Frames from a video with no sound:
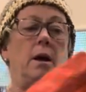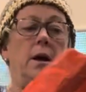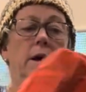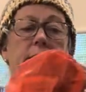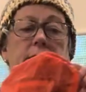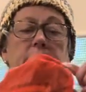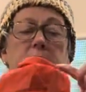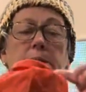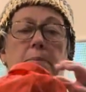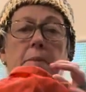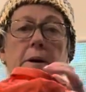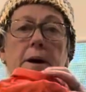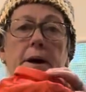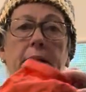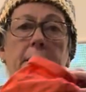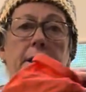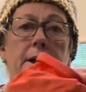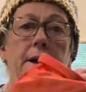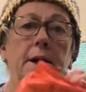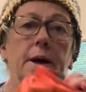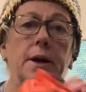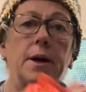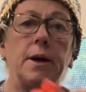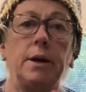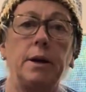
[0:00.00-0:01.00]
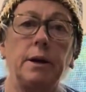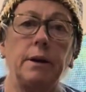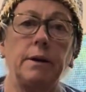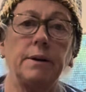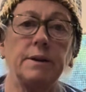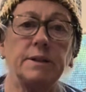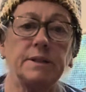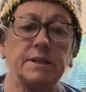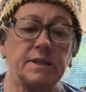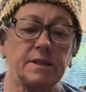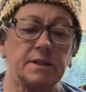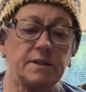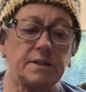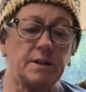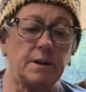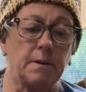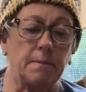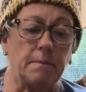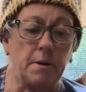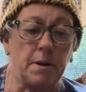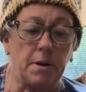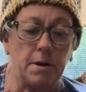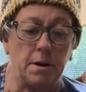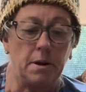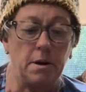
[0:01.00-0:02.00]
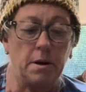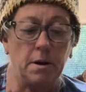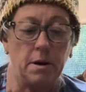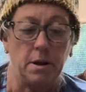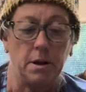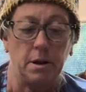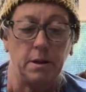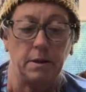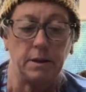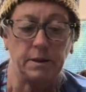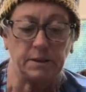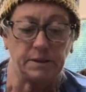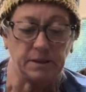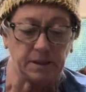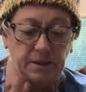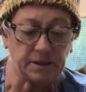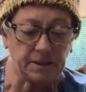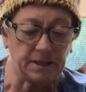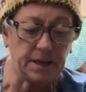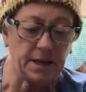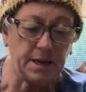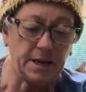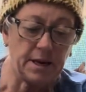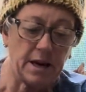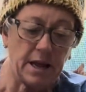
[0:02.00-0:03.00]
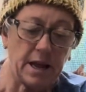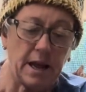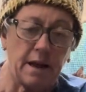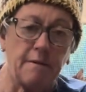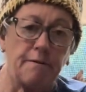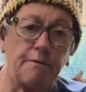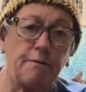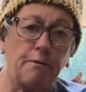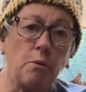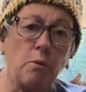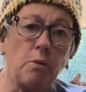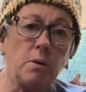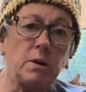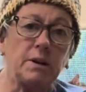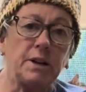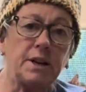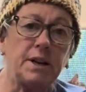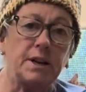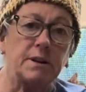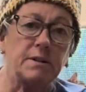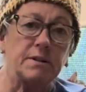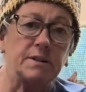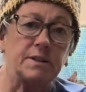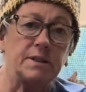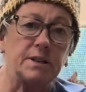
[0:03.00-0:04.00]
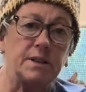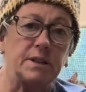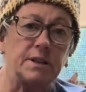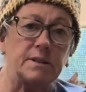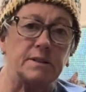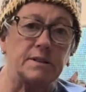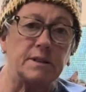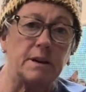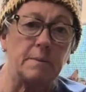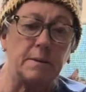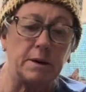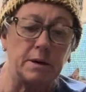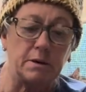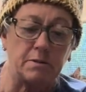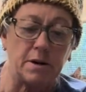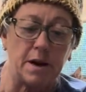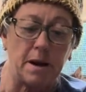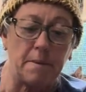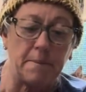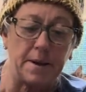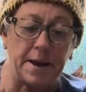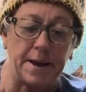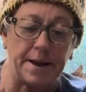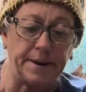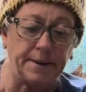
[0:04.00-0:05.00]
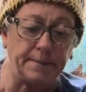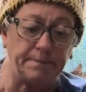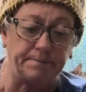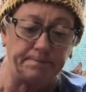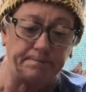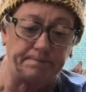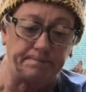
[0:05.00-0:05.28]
is my cook system. This is in a 4-liter Sea to Summit dry bag.